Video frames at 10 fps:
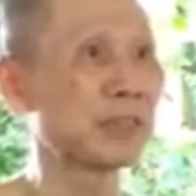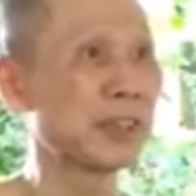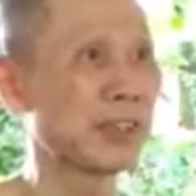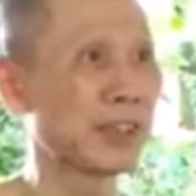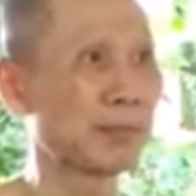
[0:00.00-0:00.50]

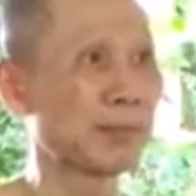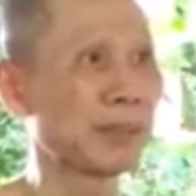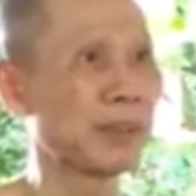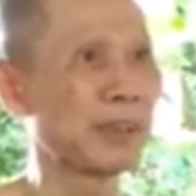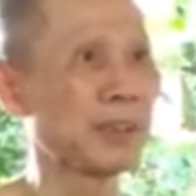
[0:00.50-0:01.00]
So right now
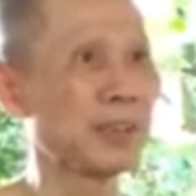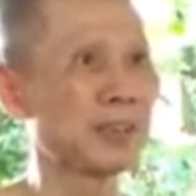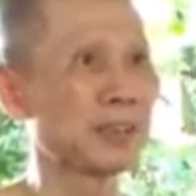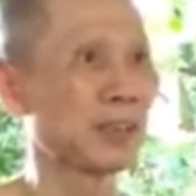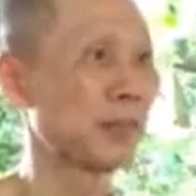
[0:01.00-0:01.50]
you're just
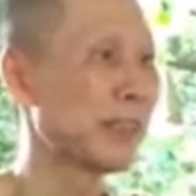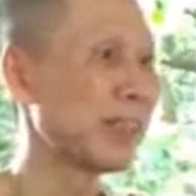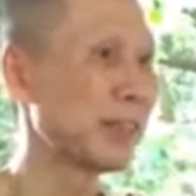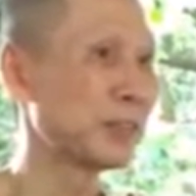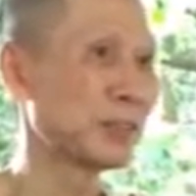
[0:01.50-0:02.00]

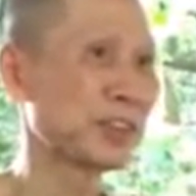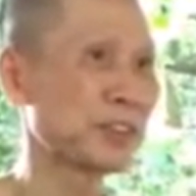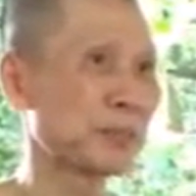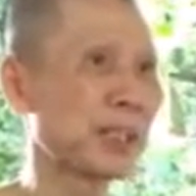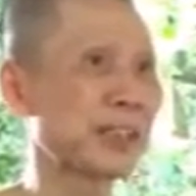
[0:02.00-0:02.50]
practicing giving
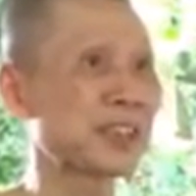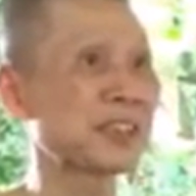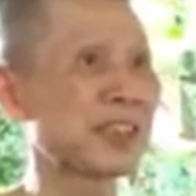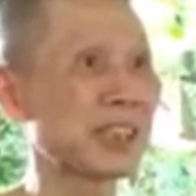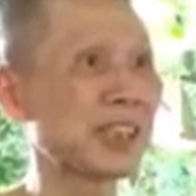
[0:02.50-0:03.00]
up
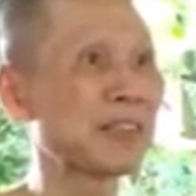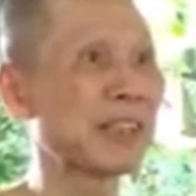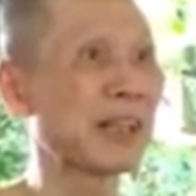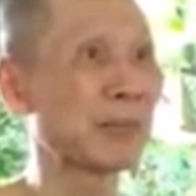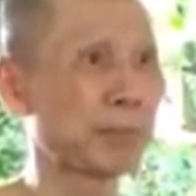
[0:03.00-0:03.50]
your
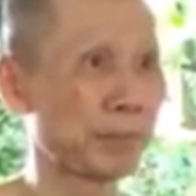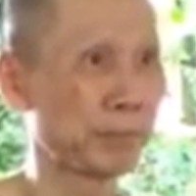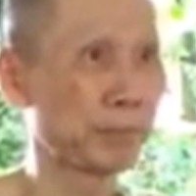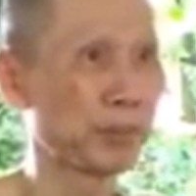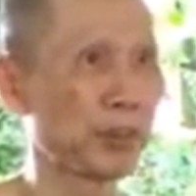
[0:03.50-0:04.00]
money
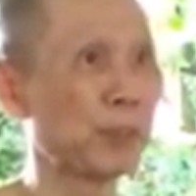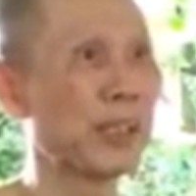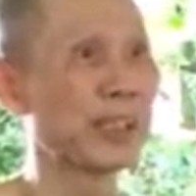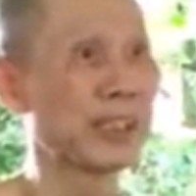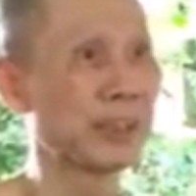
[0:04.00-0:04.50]
by
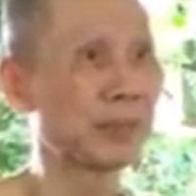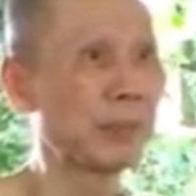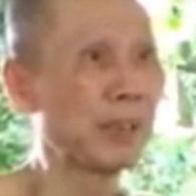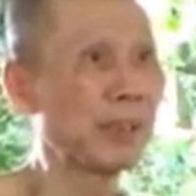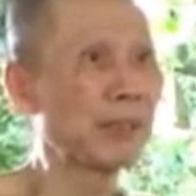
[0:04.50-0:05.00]
giving it
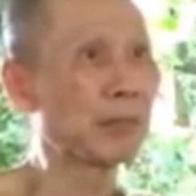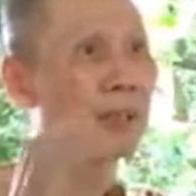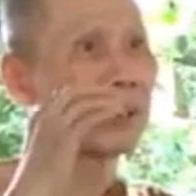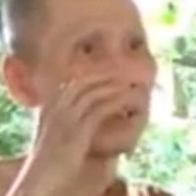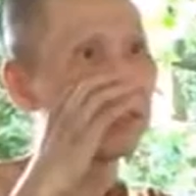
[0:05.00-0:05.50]
to
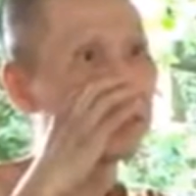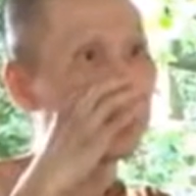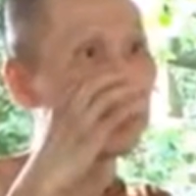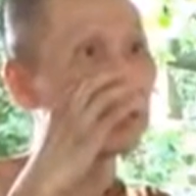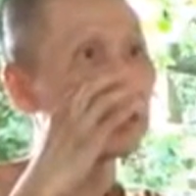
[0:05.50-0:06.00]
charity,
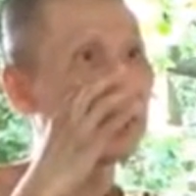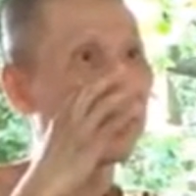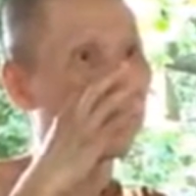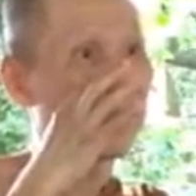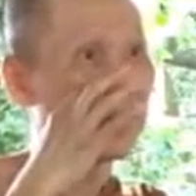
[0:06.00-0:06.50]
giving
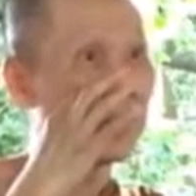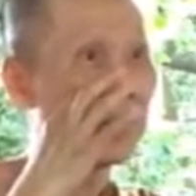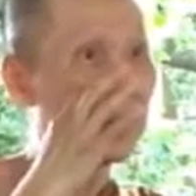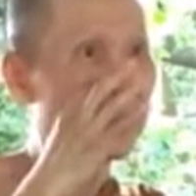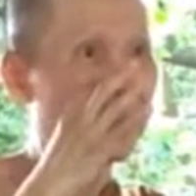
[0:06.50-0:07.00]
to other
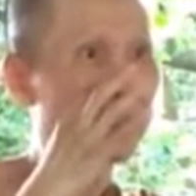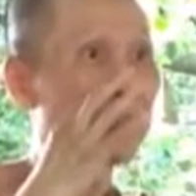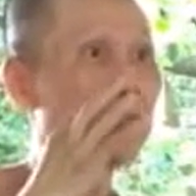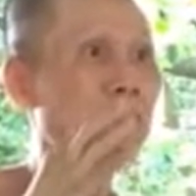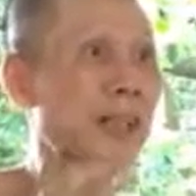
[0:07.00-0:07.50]
people.
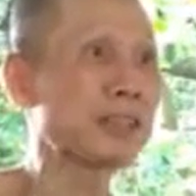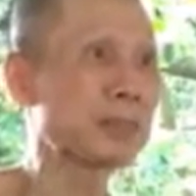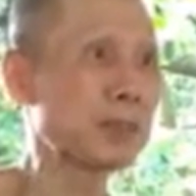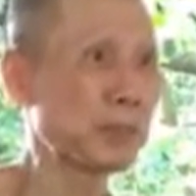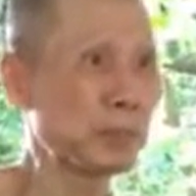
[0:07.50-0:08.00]
You
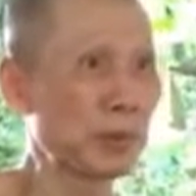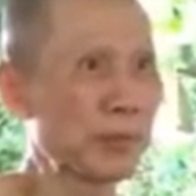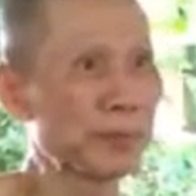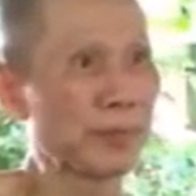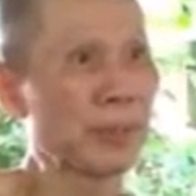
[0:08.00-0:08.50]
can give it
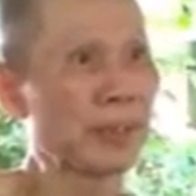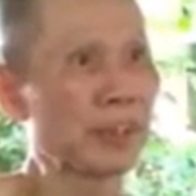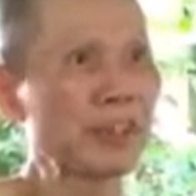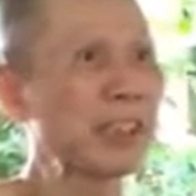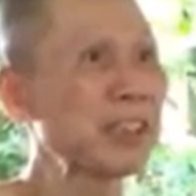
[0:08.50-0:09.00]
to
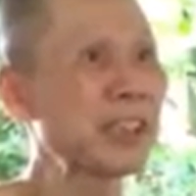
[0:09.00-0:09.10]
anybody.